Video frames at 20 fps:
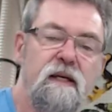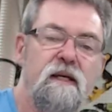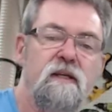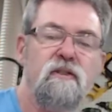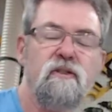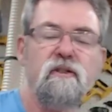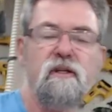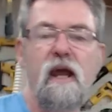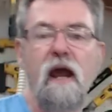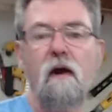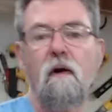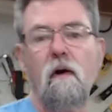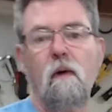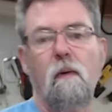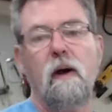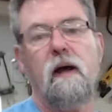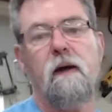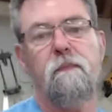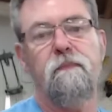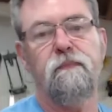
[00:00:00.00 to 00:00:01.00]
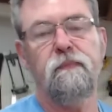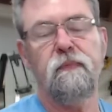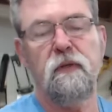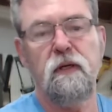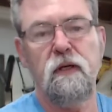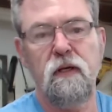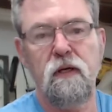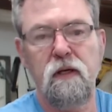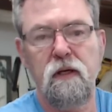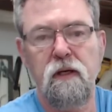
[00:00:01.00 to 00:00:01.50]
is narrower
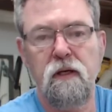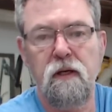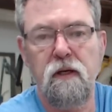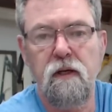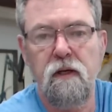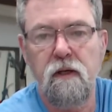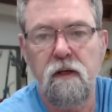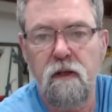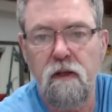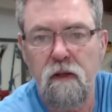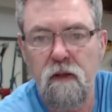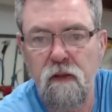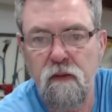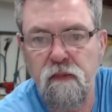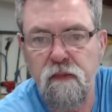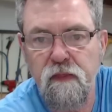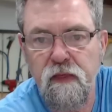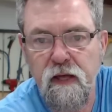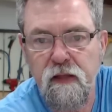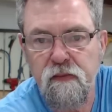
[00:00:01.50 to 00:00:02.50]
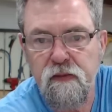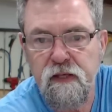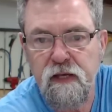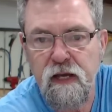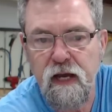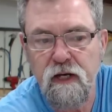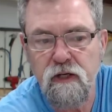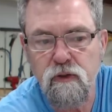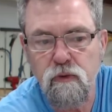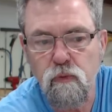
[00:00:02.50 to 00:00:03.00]
than the
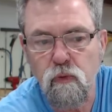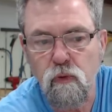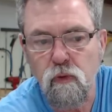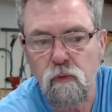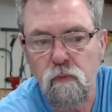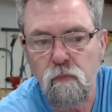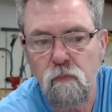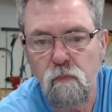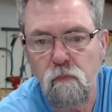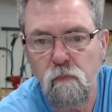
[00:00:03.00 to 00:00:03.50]
actual